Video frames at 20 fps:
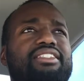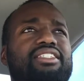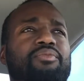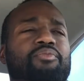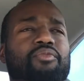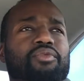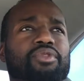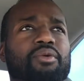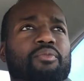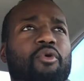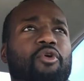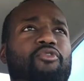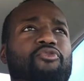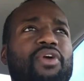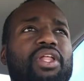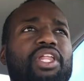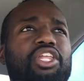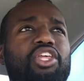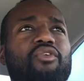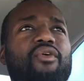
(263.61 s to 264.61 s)
the more
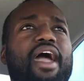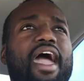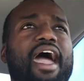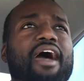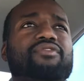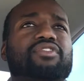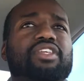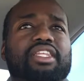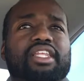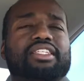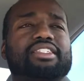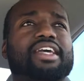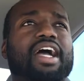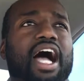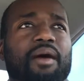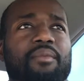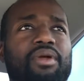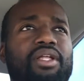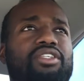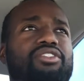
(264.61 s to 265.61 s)
feeling you have to these
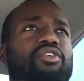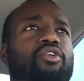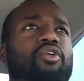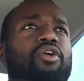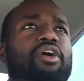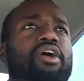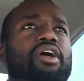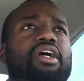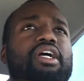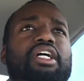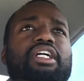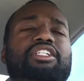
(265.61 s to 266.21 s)
comments or